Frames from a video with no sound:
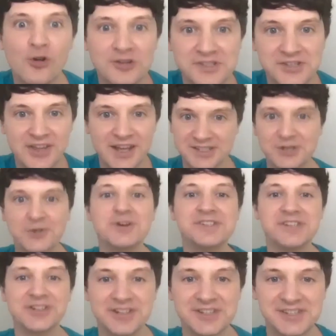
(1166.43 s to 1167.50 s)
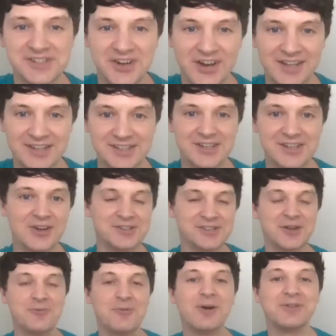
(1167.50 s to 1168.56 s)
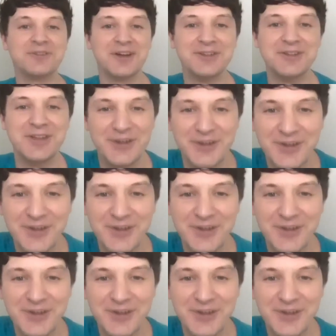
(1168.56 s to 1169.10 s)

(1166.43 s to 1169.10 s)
So that's always a good sign. So so well done you.